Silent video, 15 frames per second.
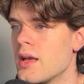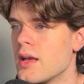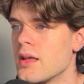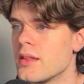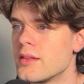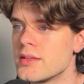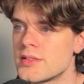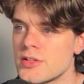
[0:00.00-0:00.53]

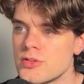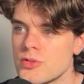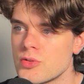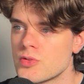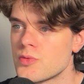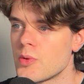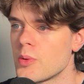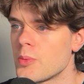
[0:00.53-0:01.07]
This is
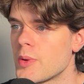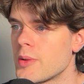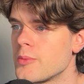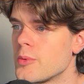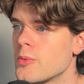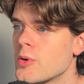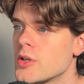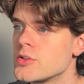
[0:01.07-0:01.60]
useful
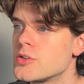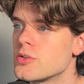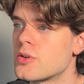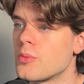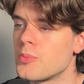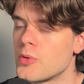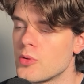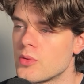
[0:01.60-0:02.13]
when we want to
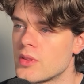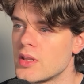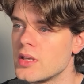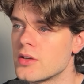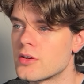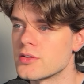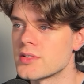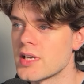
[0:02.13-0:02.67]
compute
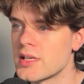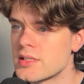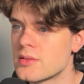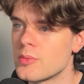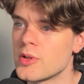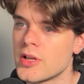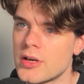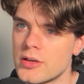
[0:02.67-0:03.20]
the cosine
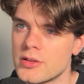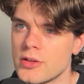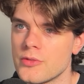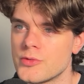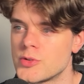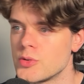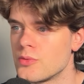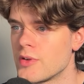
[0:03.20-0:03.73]
similarity
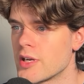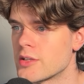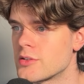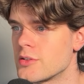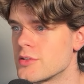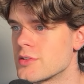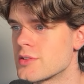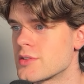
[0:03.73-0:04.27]
of two
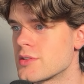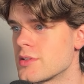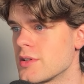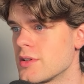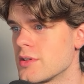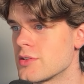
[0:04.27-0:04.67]
vectors.